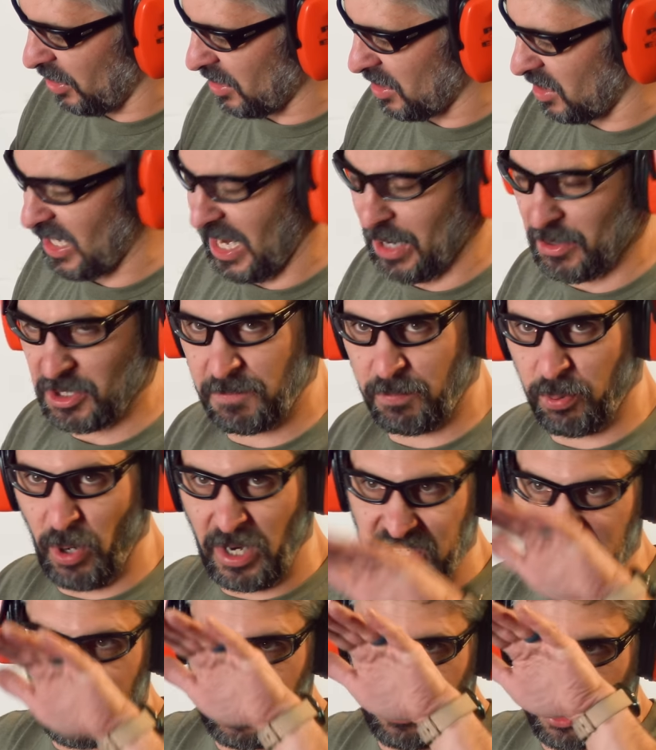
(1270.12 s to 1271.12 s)
you can see I was
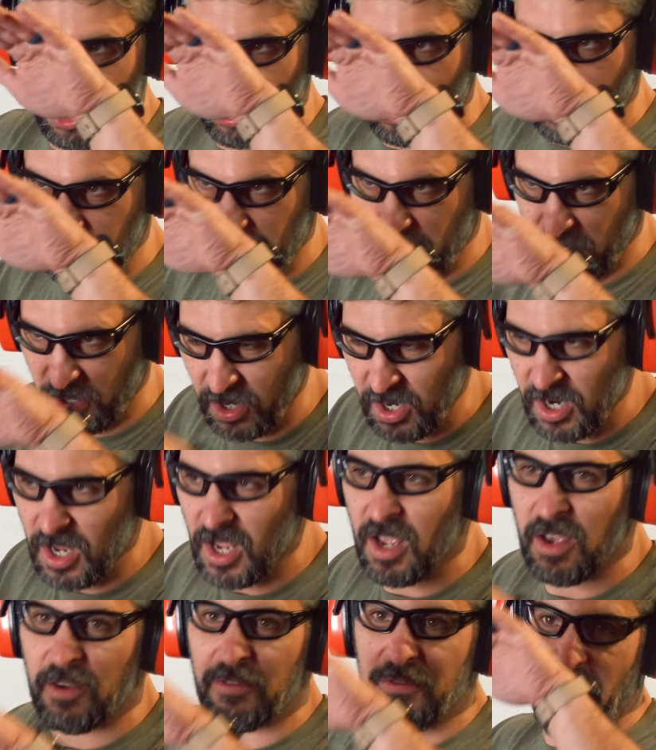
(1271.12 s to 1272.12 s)
pressing the trigger
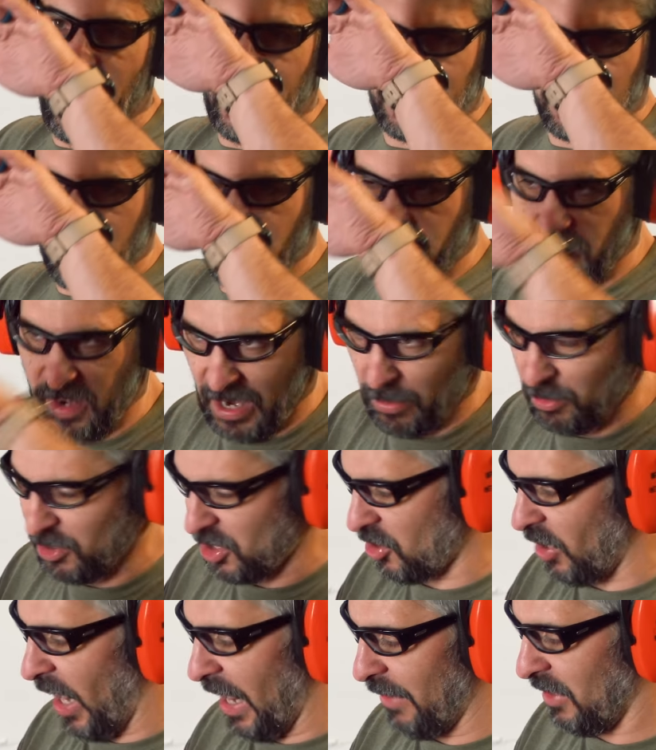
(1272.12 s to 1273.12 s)
faster than I
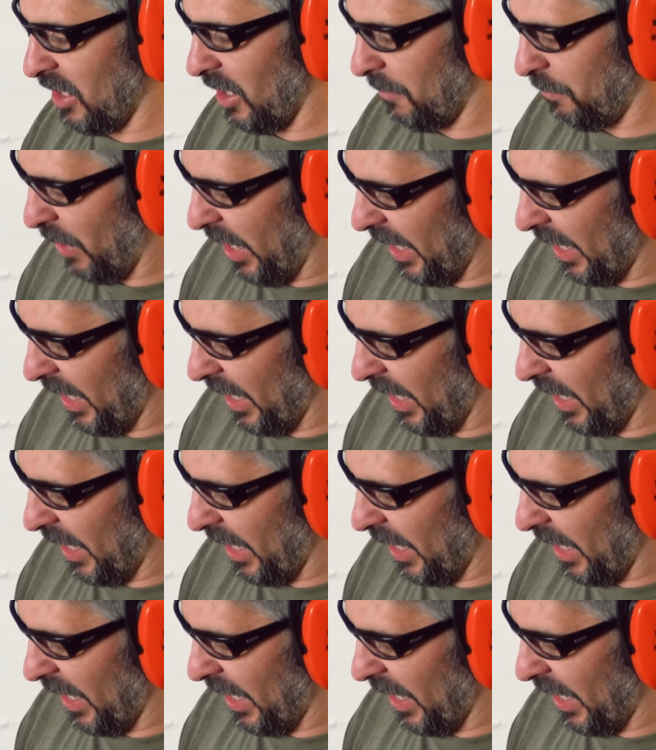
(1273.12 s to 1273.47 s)
was driving it